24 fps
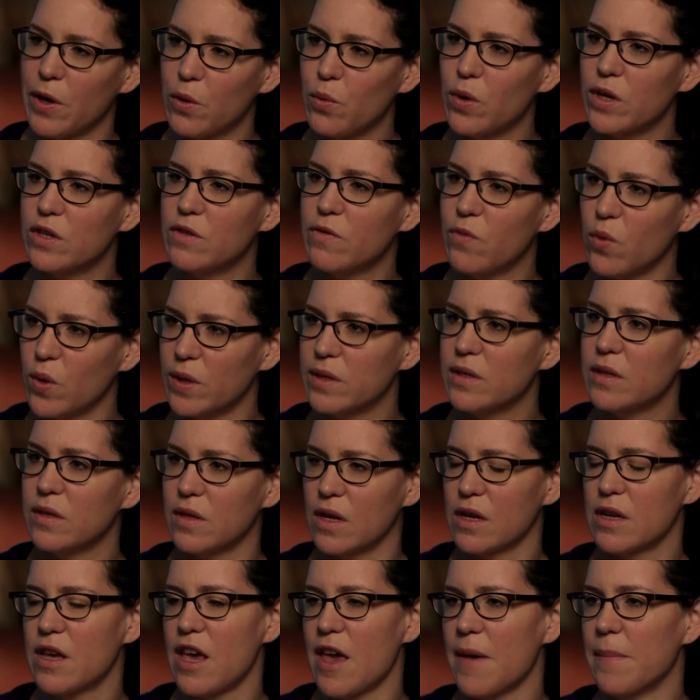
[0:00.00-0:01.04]
by which
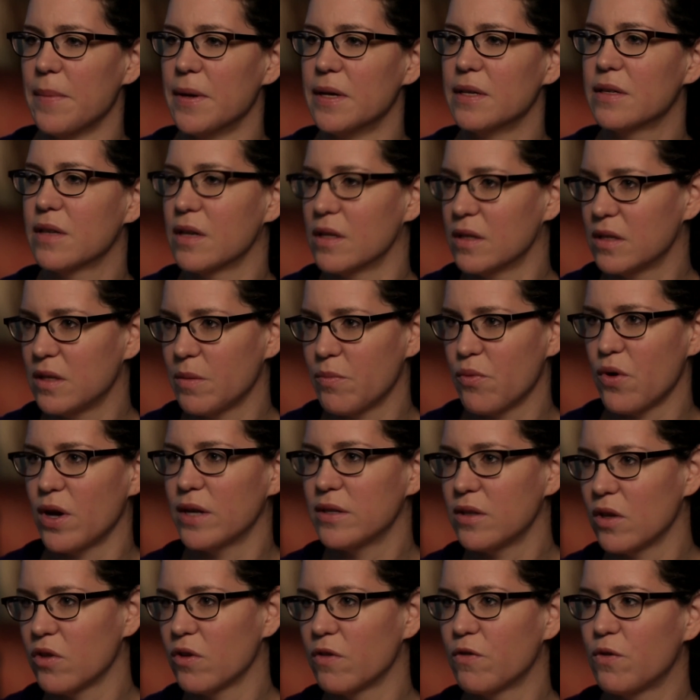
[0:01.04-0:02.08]
voices on campus can
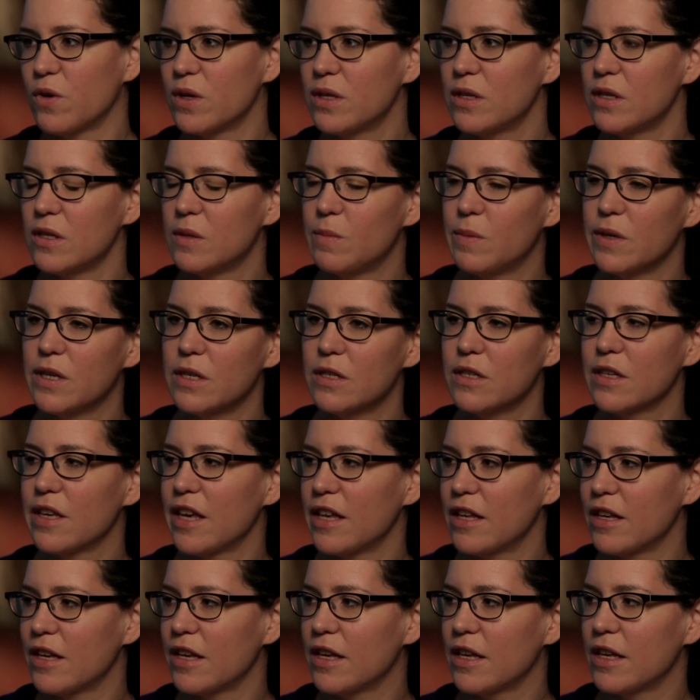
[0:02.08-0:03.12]
suppress other voices, because
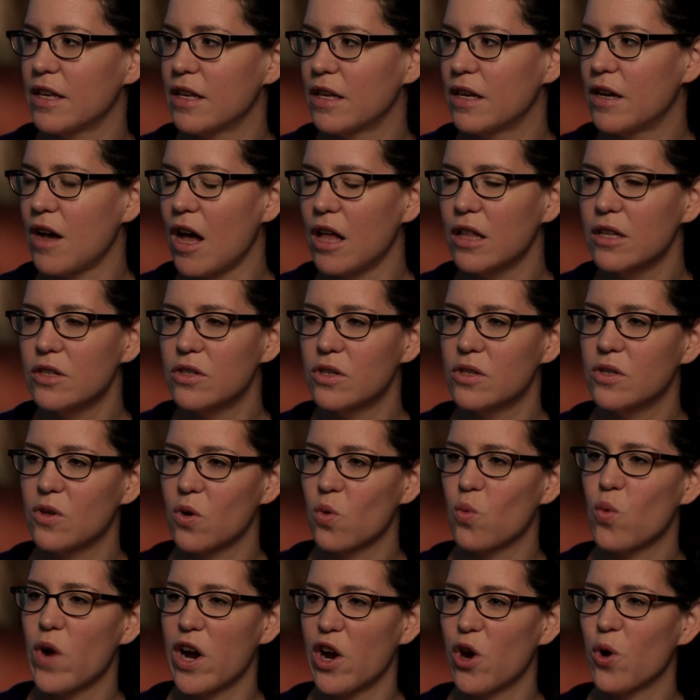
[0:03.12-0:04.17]
colleges
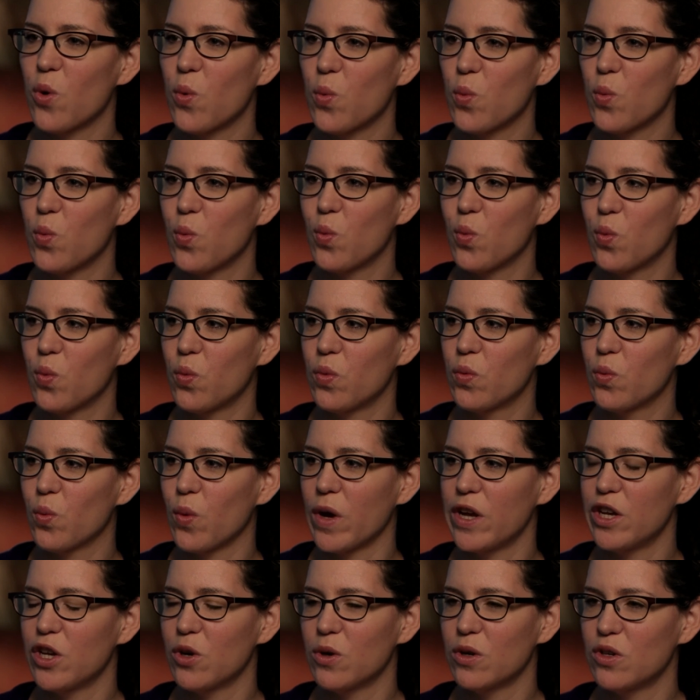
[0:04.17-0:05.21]
are where,
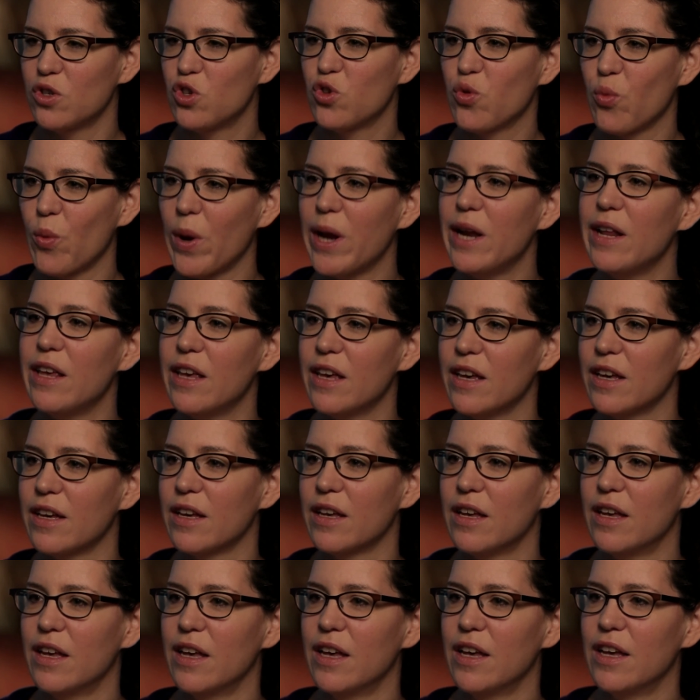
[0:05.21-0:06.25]
right, you're in
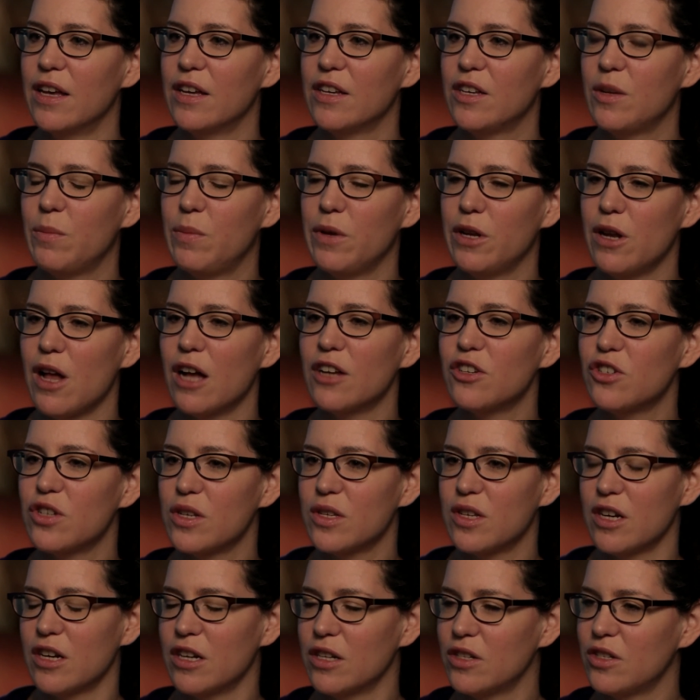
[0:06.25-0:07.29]
training to be not
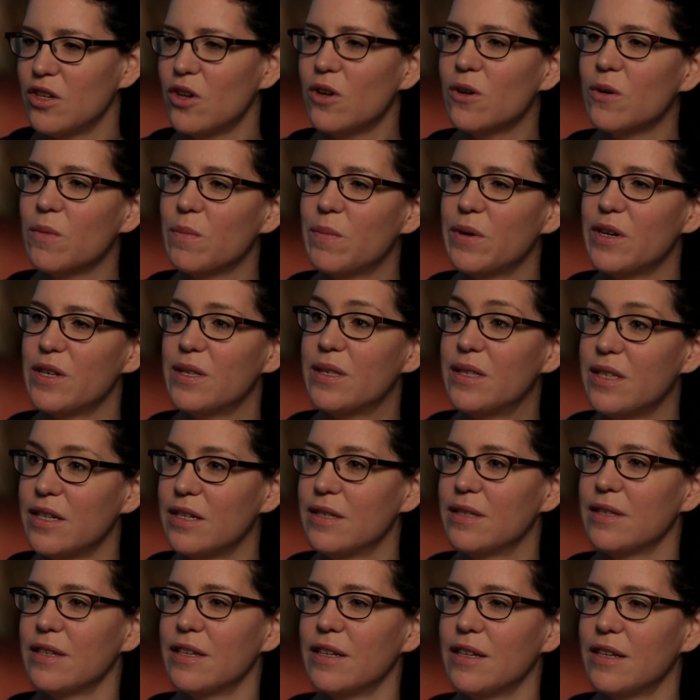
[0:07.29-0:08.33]
just an adult, but a
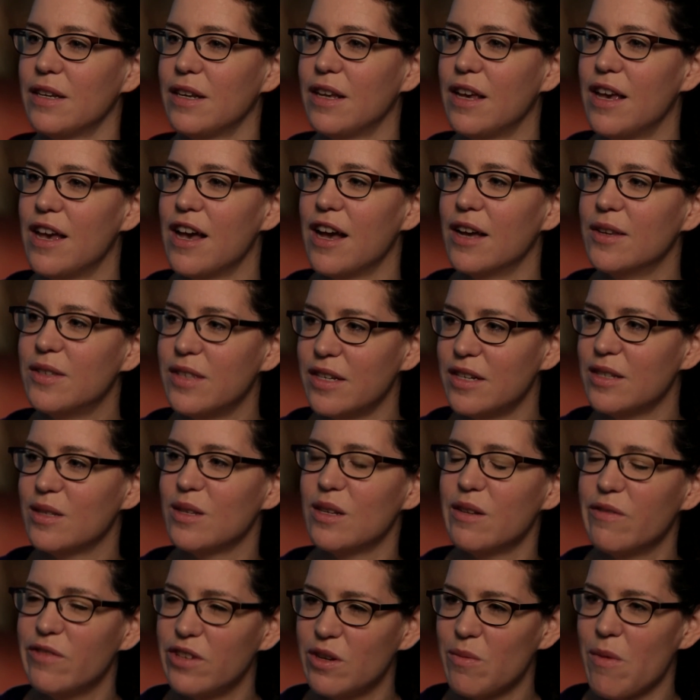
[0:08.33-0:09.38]
citizen
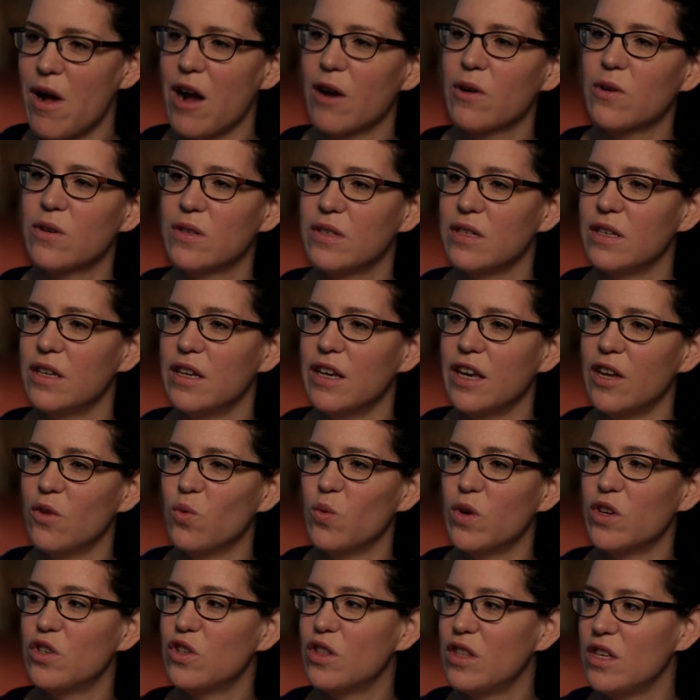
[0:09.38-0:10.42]
of a democracy
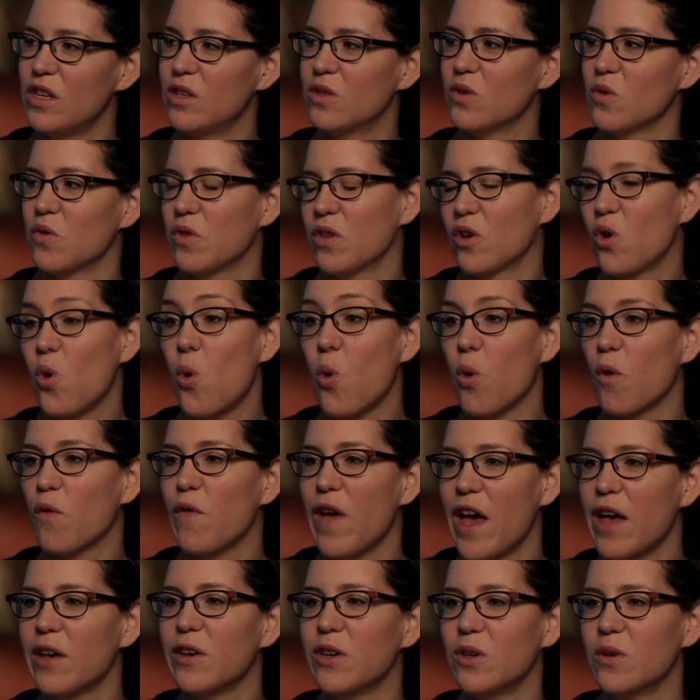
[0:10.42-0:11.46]
in which these are the core
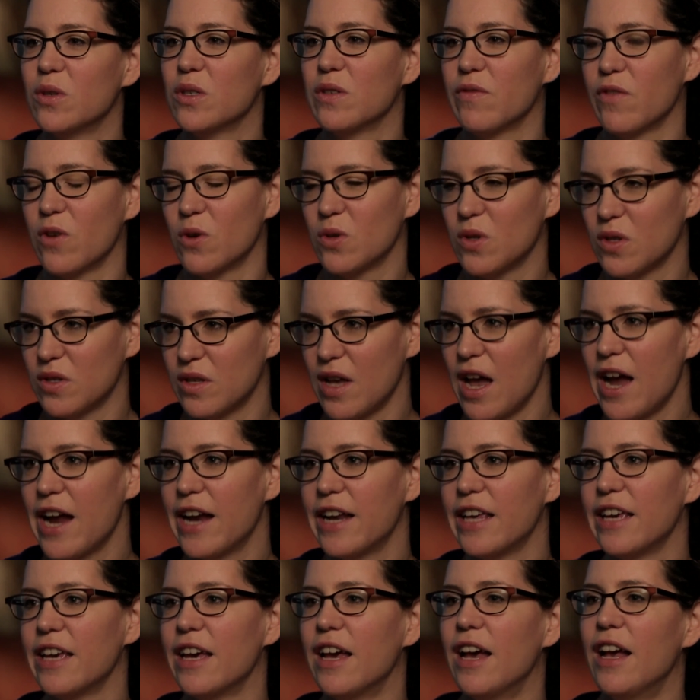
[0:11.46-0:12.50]
values of our
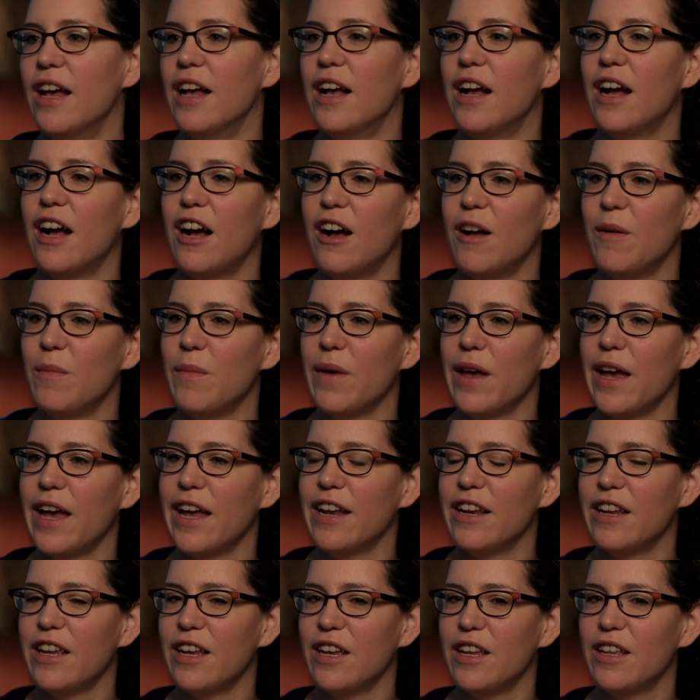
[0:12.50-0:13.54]
society.
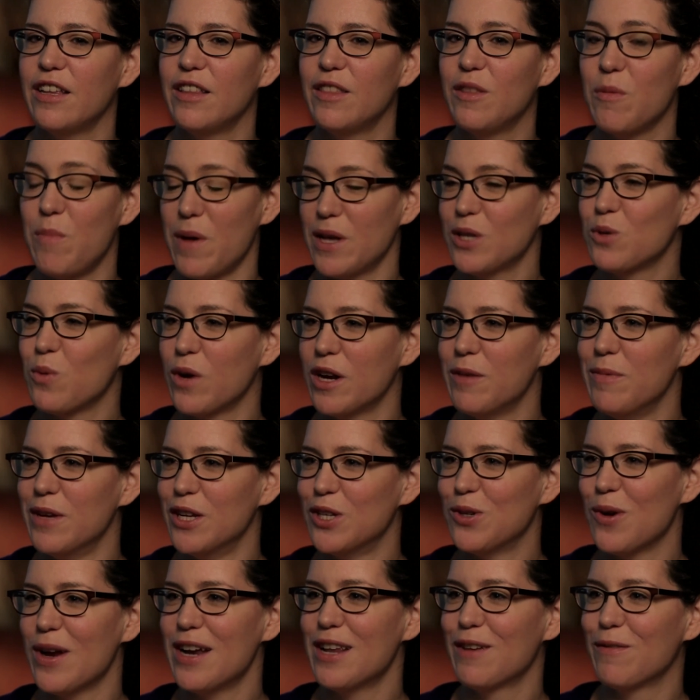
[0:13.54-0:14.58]
And the best way to be
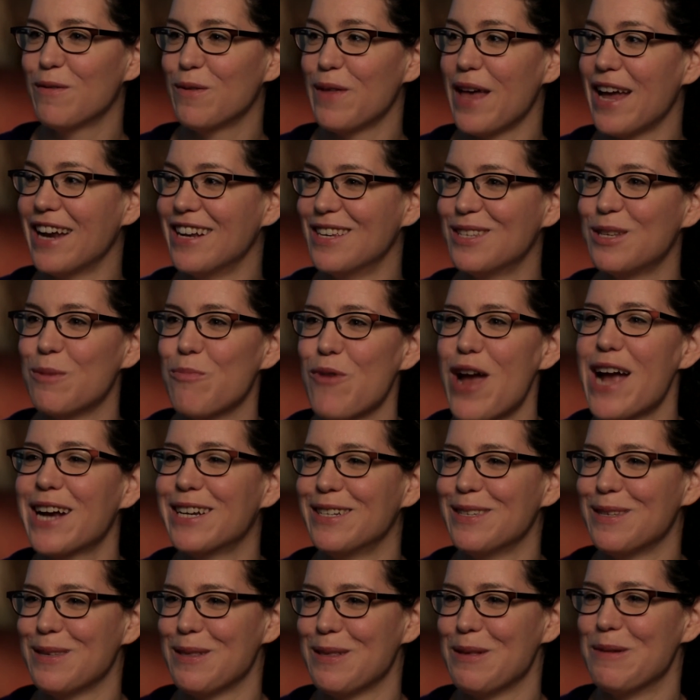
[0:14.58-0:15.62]
in training for that is to
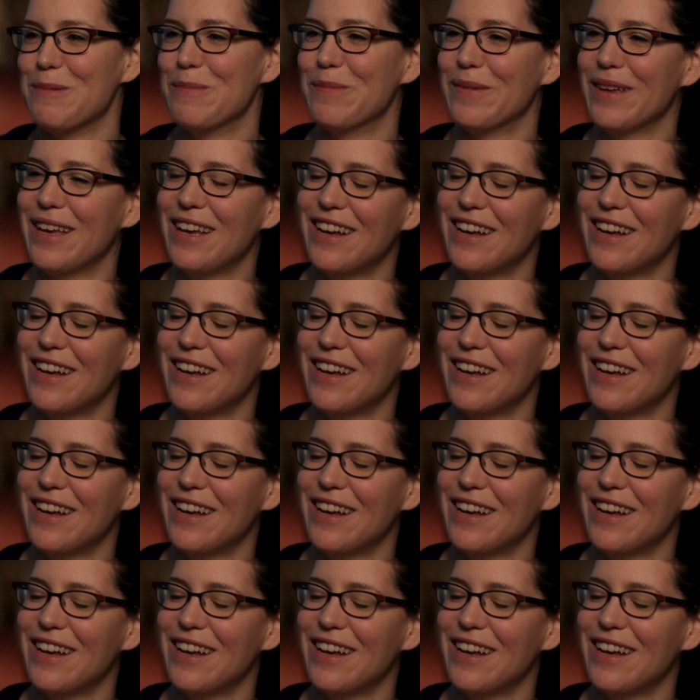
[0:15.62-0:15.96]
practice them.